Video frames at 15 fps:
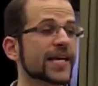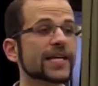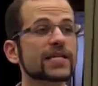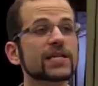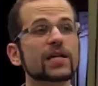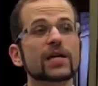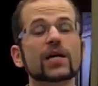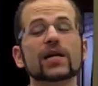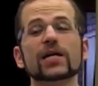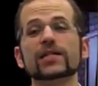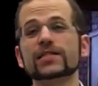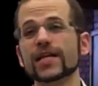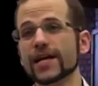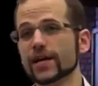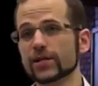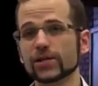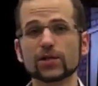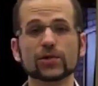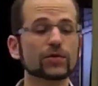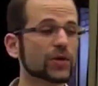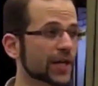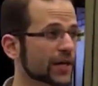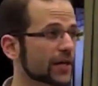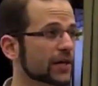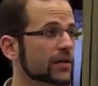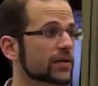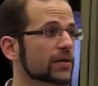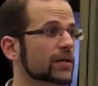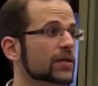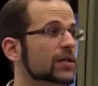then a day or two
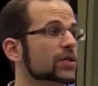later,